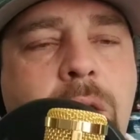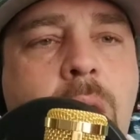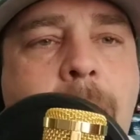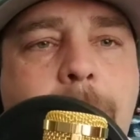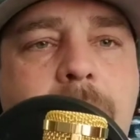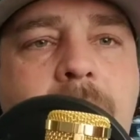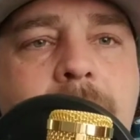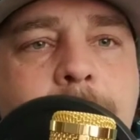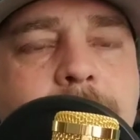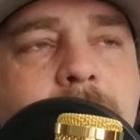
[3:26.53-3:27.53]

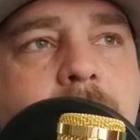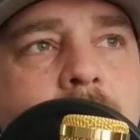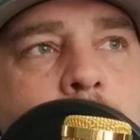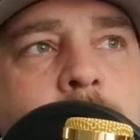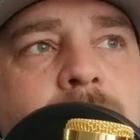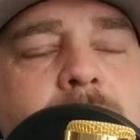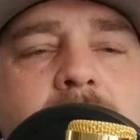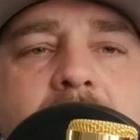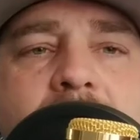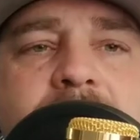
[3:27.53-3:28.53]
I am humbled
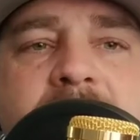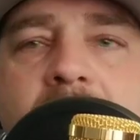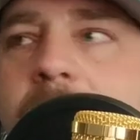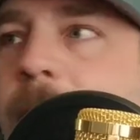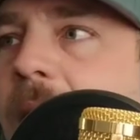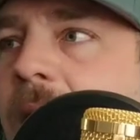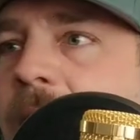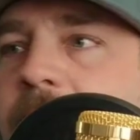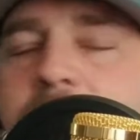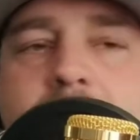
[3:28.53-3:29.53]
every time
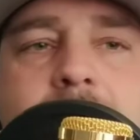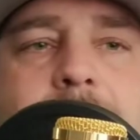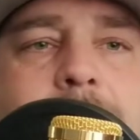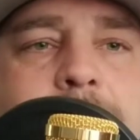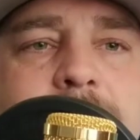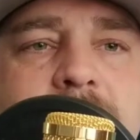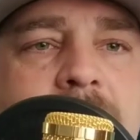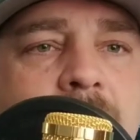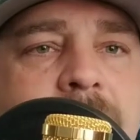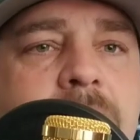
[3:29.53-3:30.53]
I
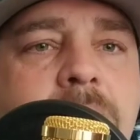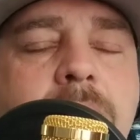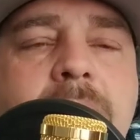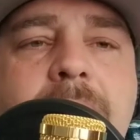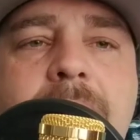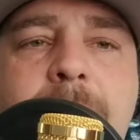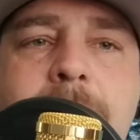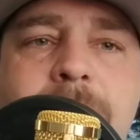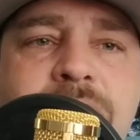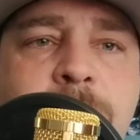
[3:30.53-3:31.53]
get on here and I'm
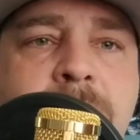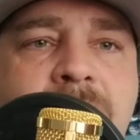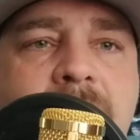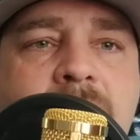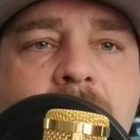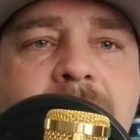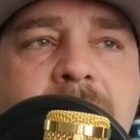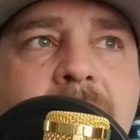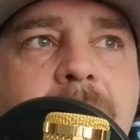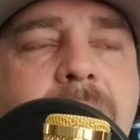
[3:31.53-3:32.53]
able to provide
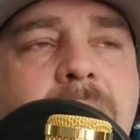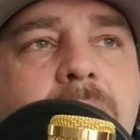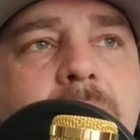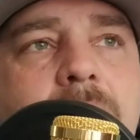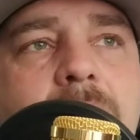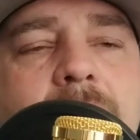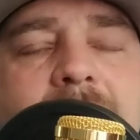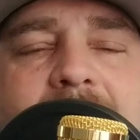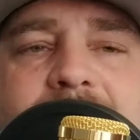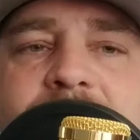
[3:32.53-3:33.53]
content
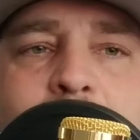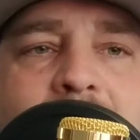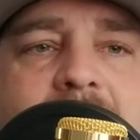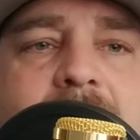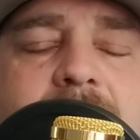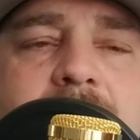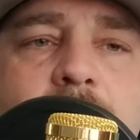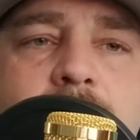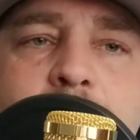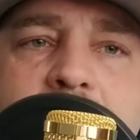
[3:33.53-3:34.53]
and get feedback,
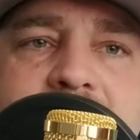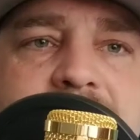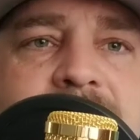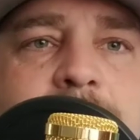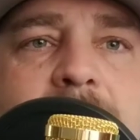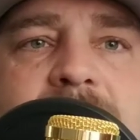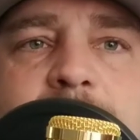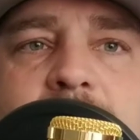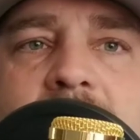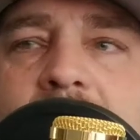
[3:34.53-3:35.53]
positive feedback
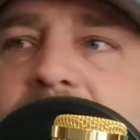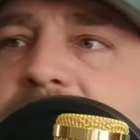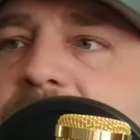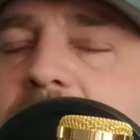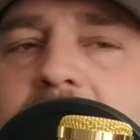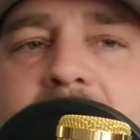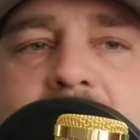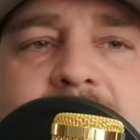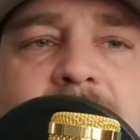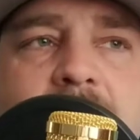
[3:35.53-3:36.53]
from you guys.
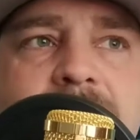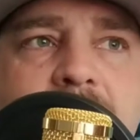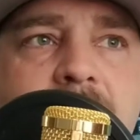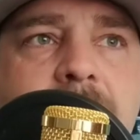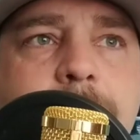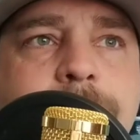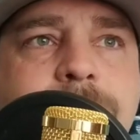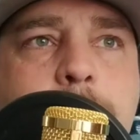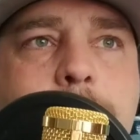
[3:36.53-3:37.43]
It's very, very